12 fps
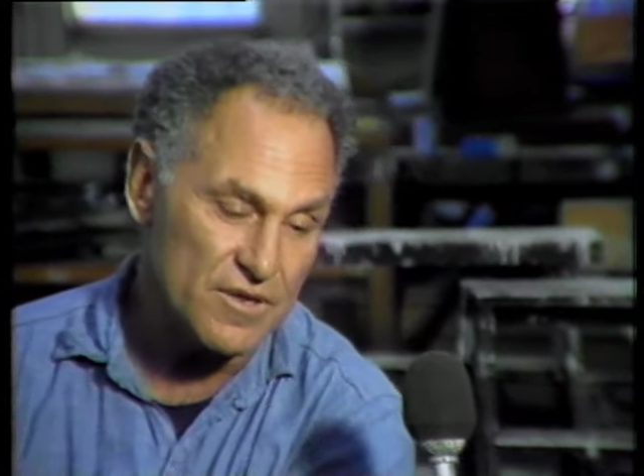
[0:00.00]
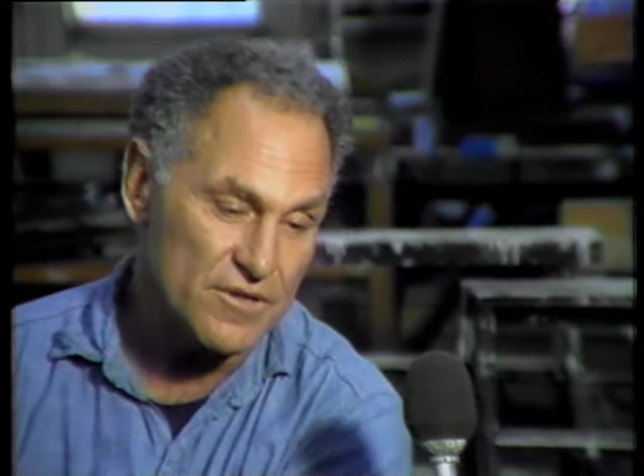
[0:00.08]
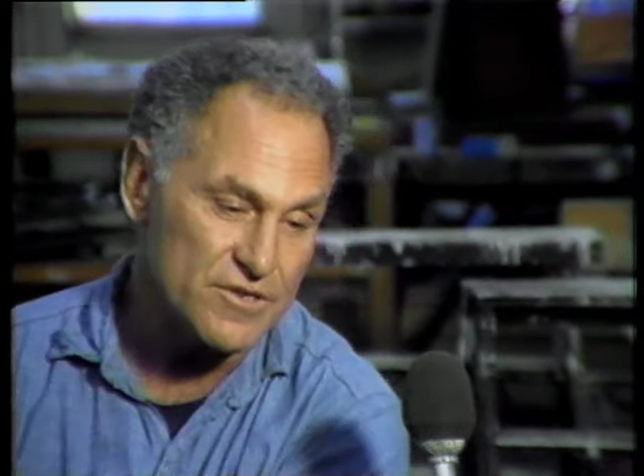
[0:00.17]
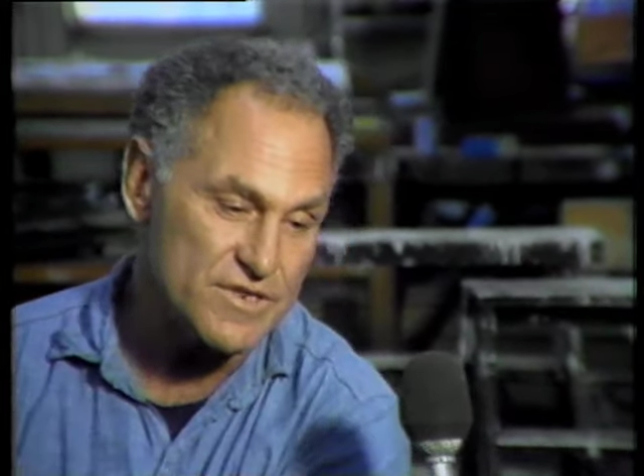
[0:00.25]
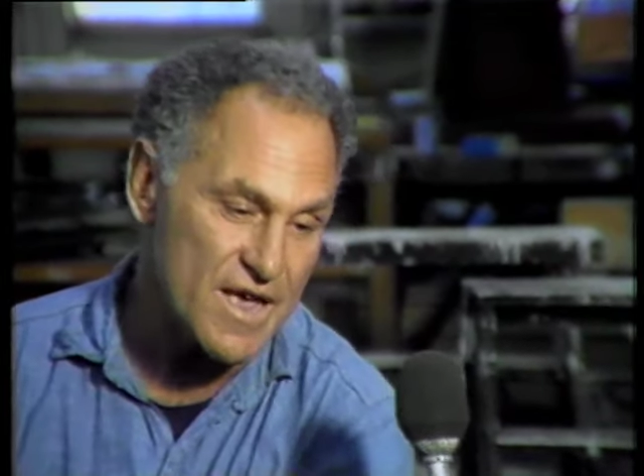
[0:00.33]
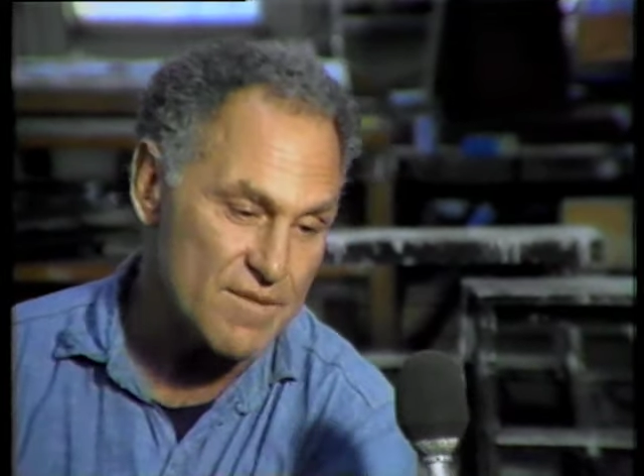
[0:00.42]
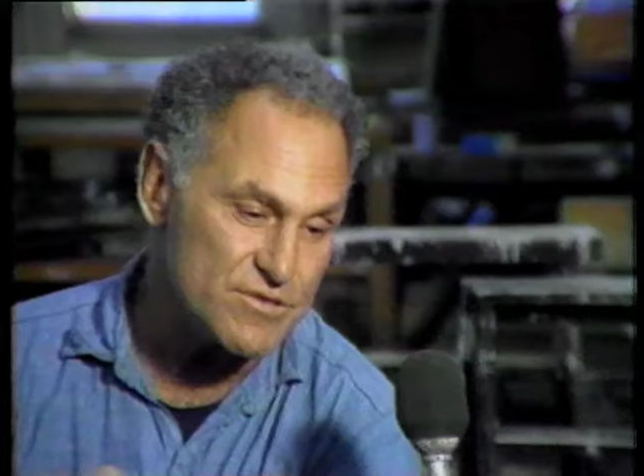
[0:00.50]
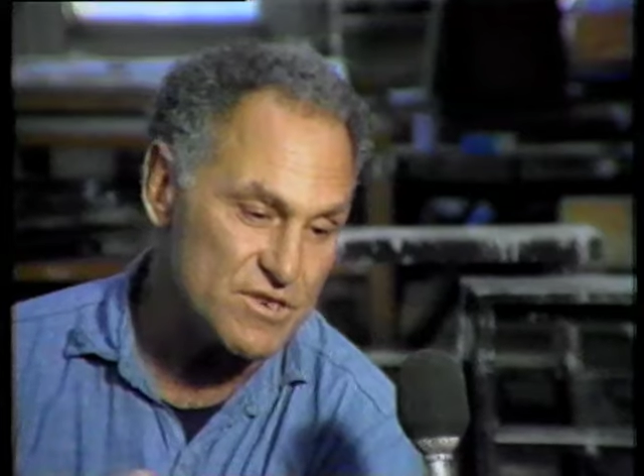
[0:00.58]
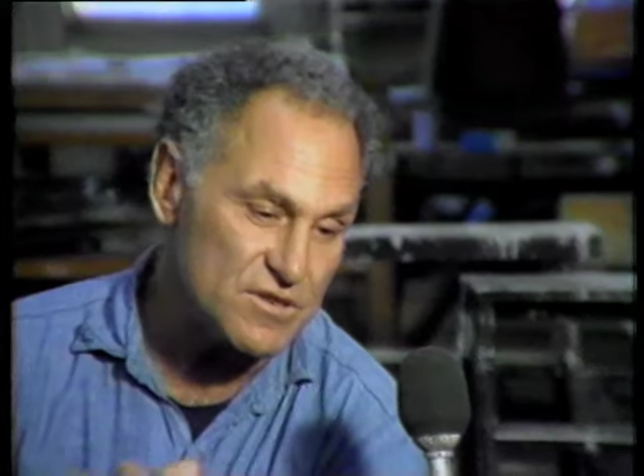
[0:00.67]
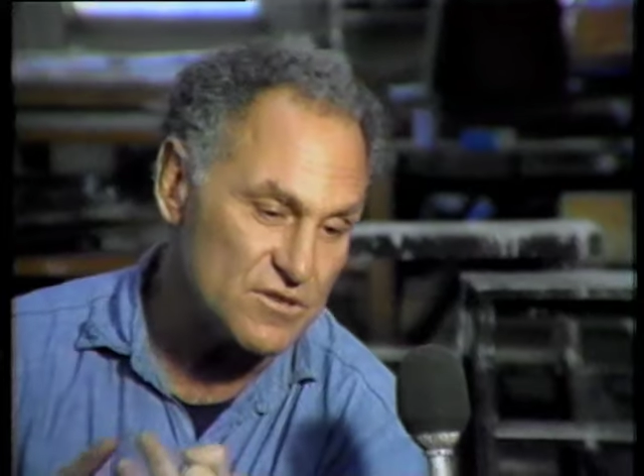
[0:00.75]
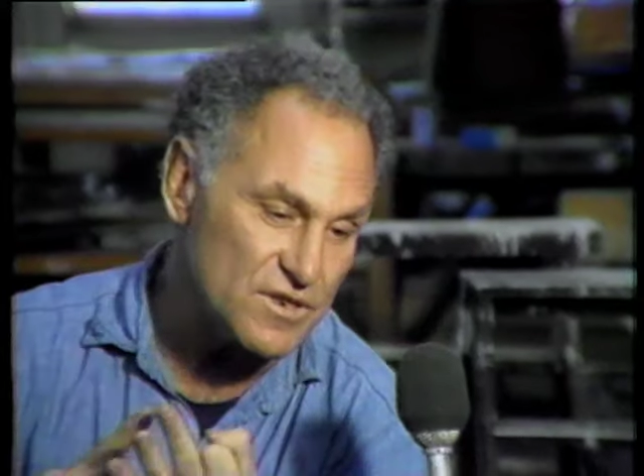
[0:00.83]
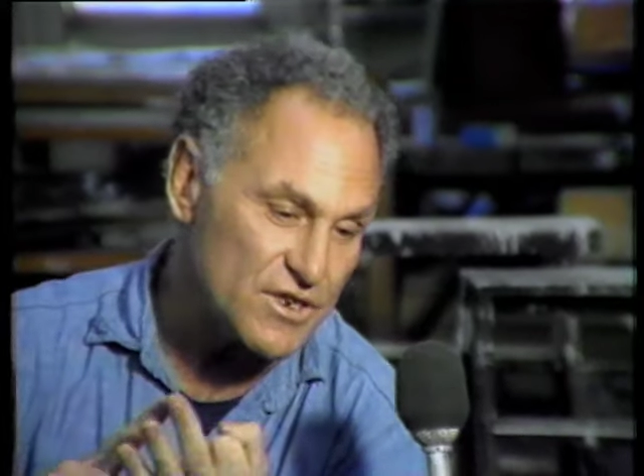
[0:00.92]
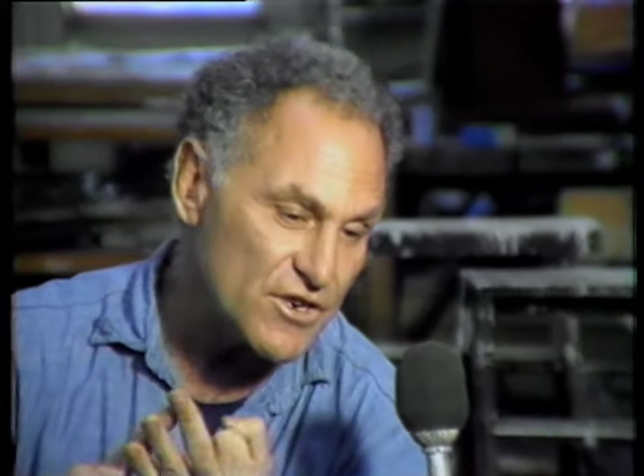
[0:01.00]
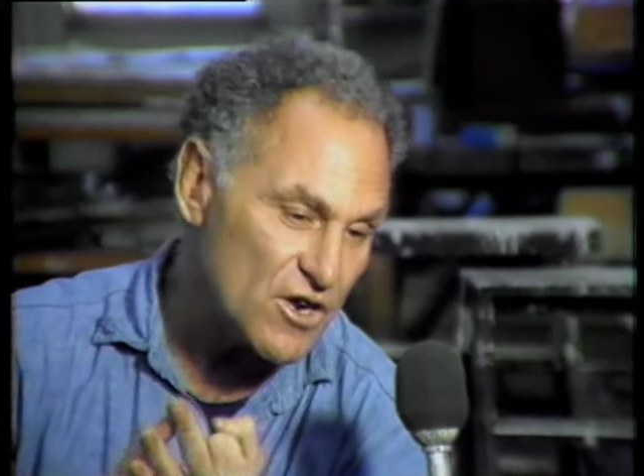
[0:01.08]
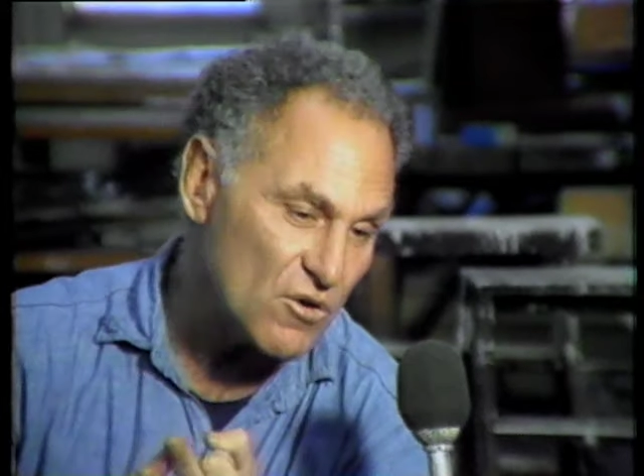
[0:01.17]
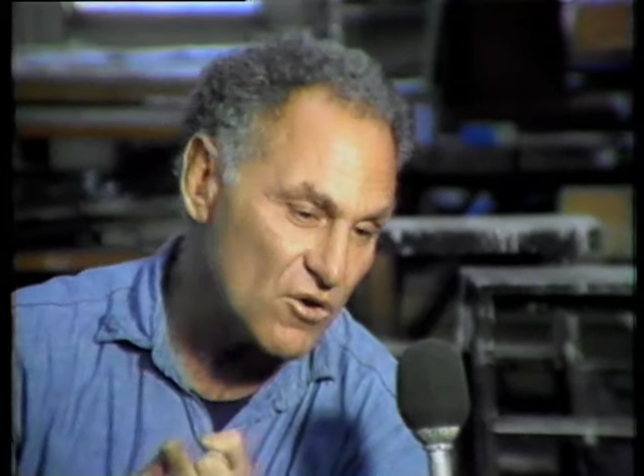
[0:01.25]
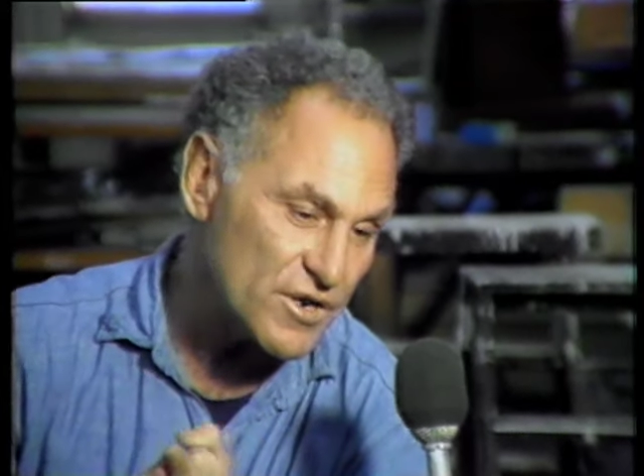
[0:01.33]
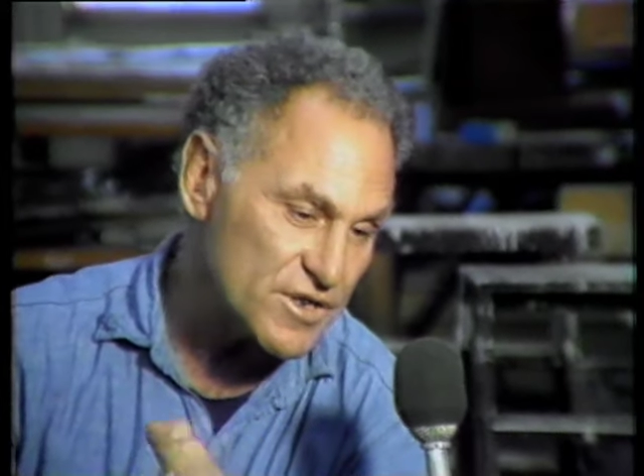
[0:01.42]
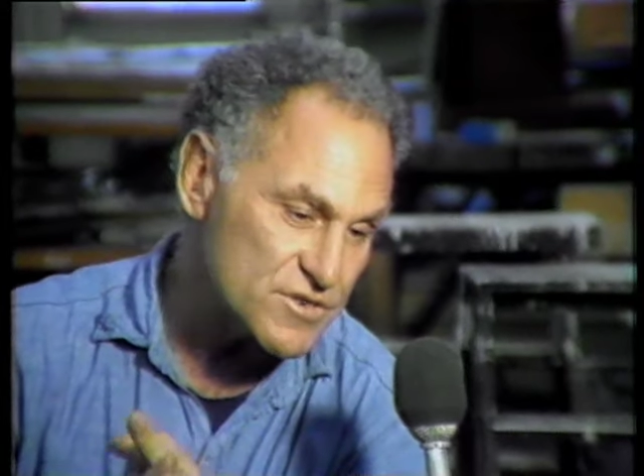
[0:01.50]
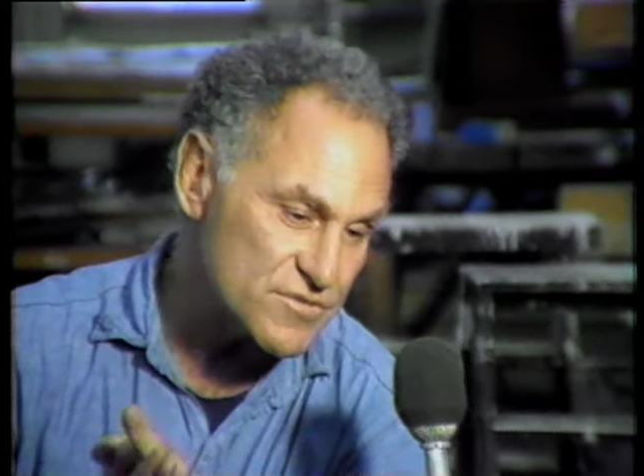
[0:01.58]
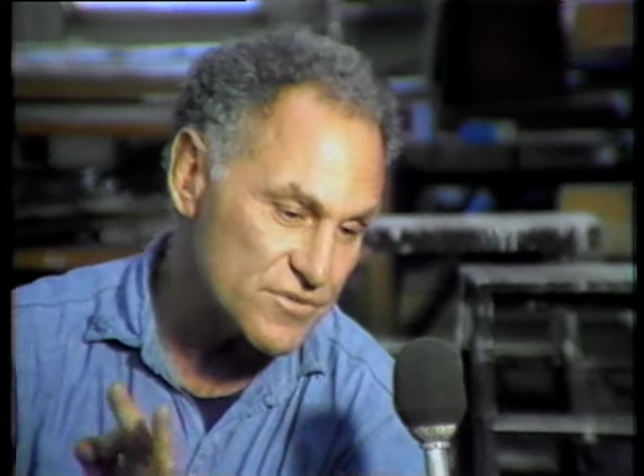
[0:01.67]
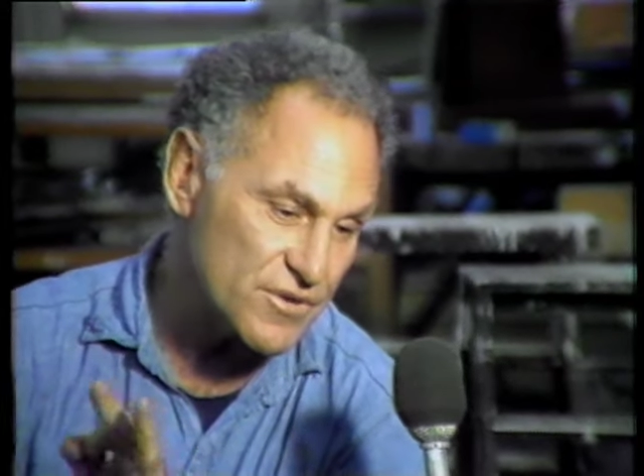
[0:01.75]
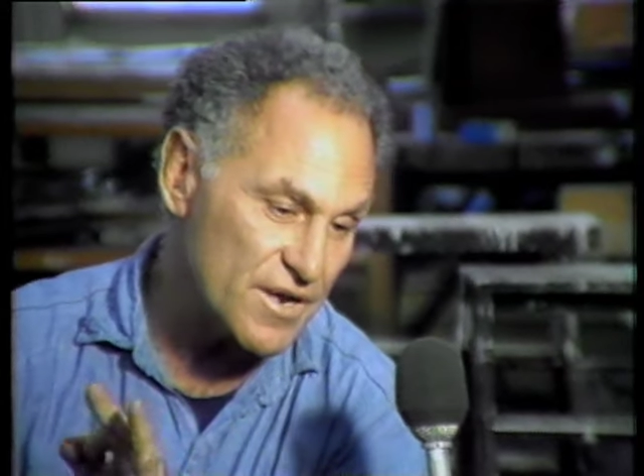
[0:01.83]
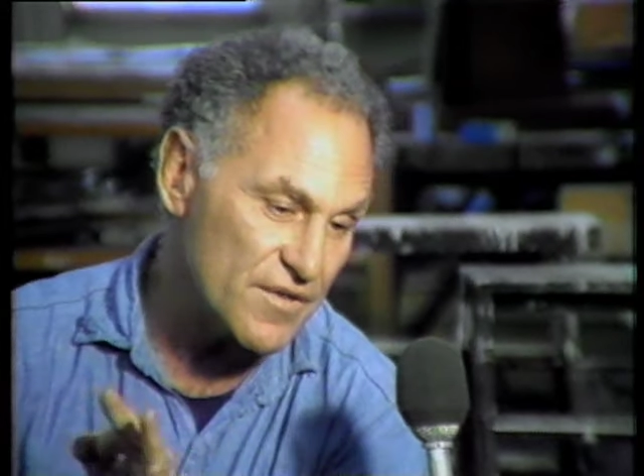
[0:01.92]
There's absolutely no audience
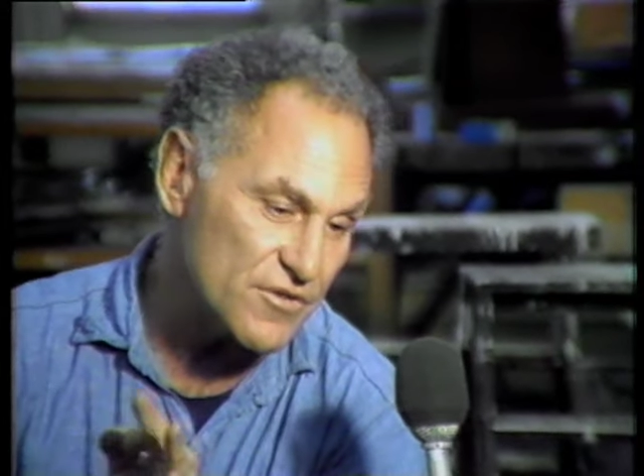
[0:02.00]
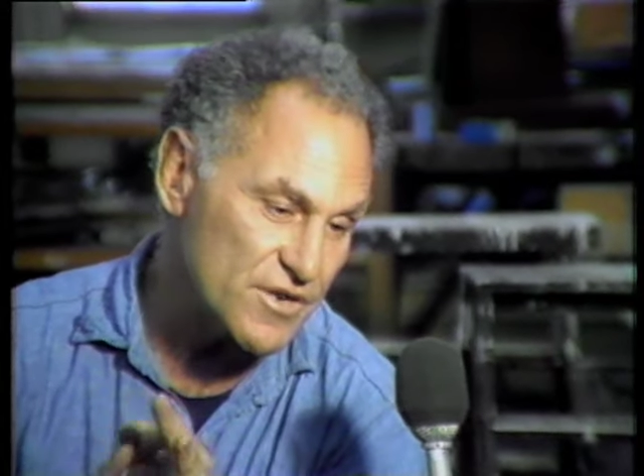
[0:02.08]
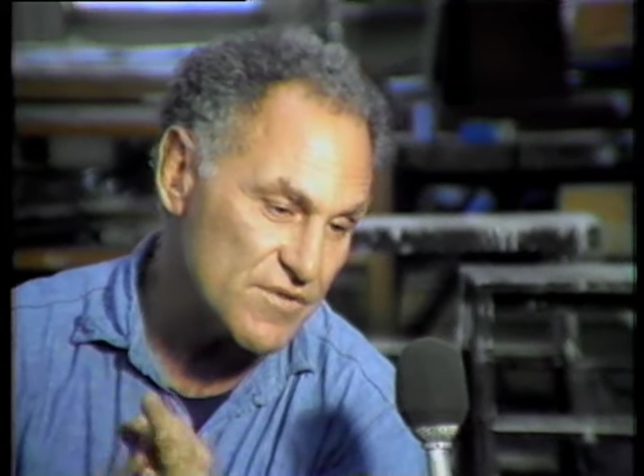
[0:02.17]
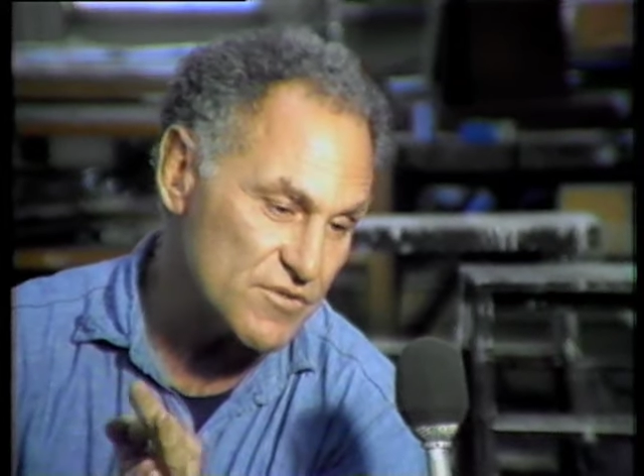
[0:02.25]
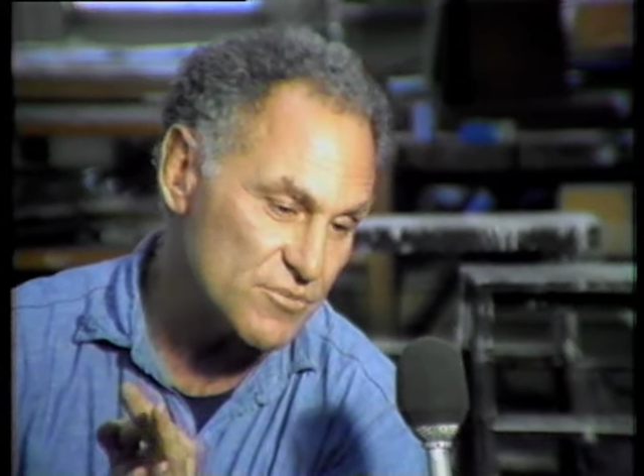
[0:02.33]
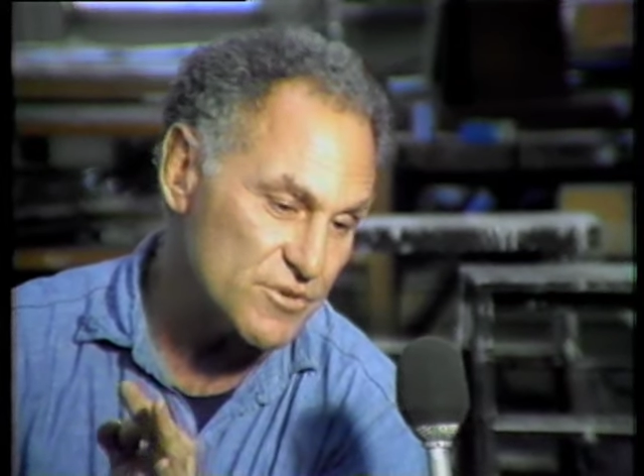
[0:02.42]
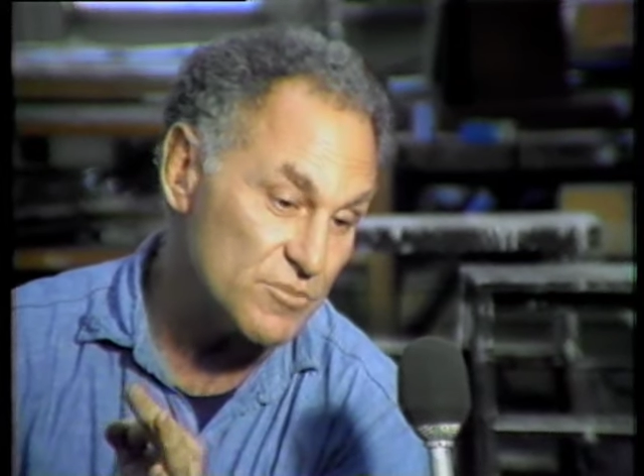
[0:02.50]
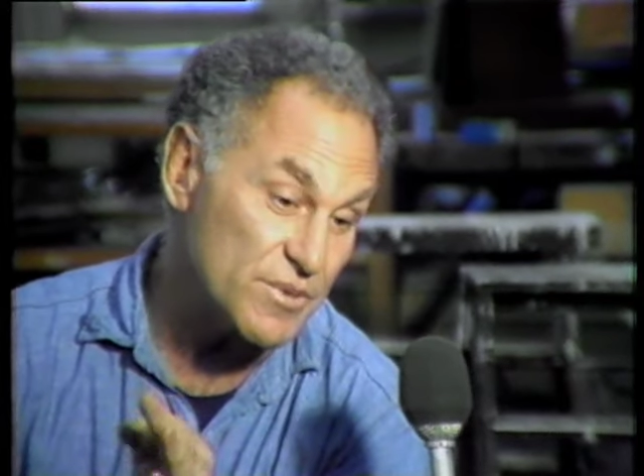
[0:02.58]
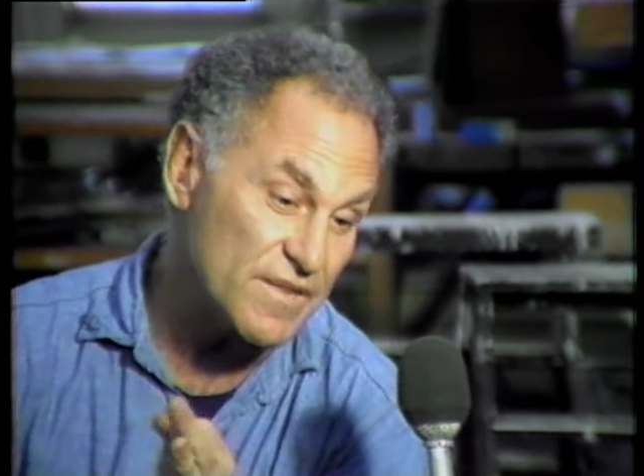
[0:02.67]
for it, and there never will be.